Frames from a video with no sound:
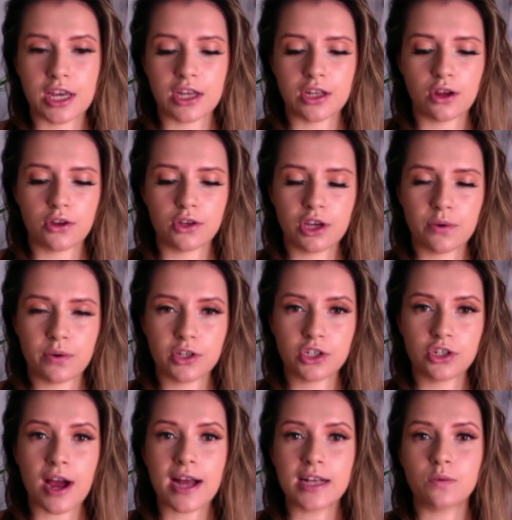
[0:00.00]
You know, you
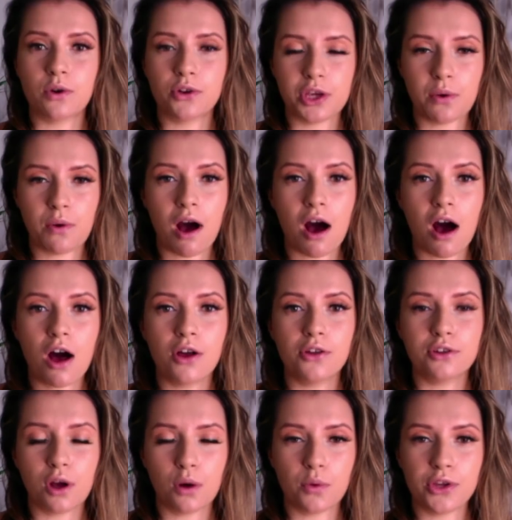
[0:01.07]
attract what you are,
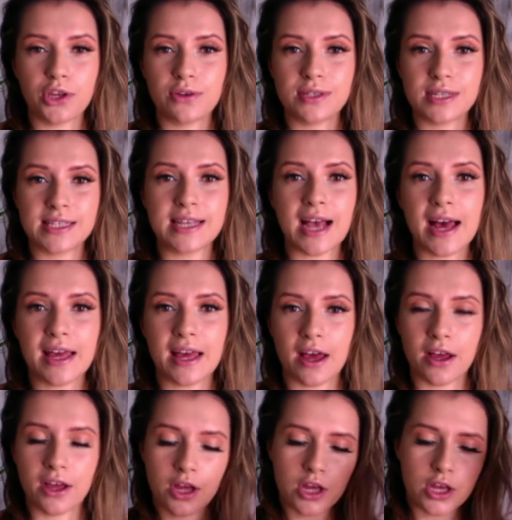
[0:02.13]
not what you desire.